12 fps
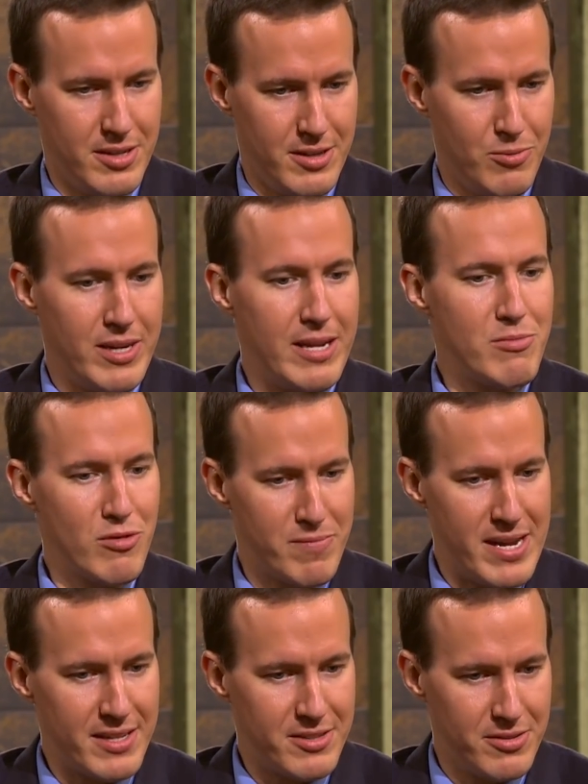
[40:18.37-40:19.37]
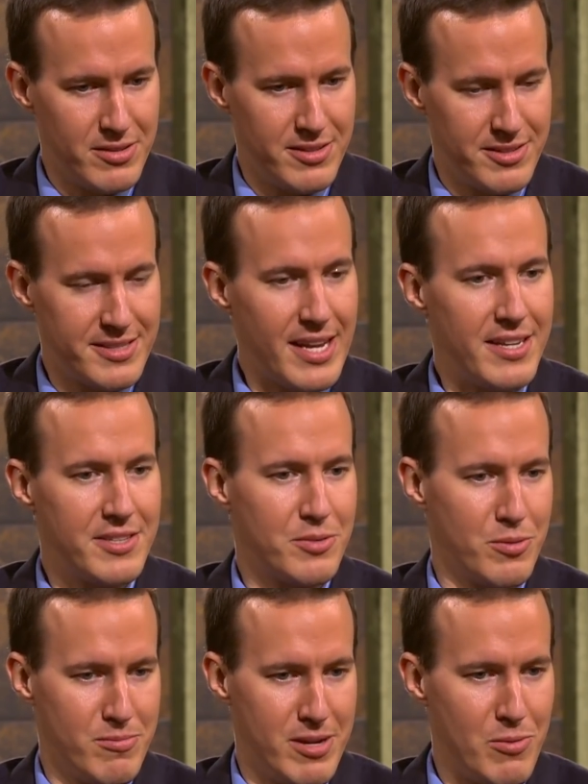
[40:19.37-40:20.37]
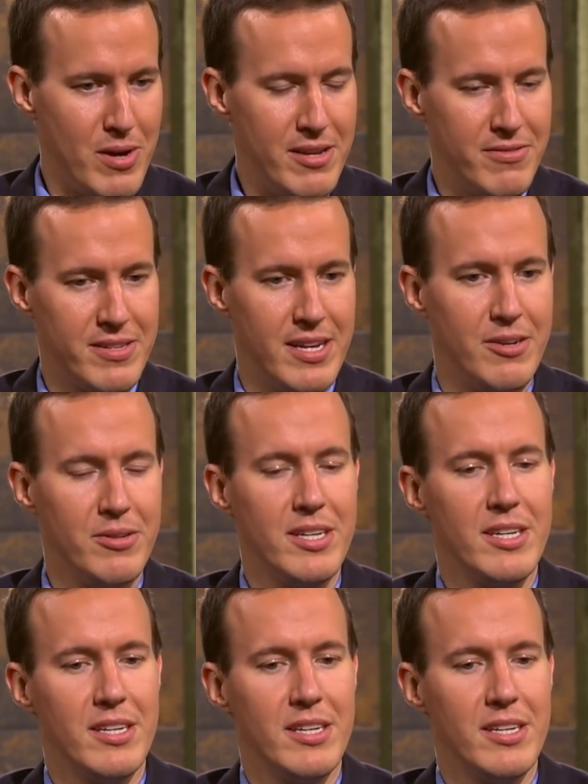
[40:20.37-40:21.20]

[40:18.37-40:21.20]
uh, when I moved back to the States with my wife now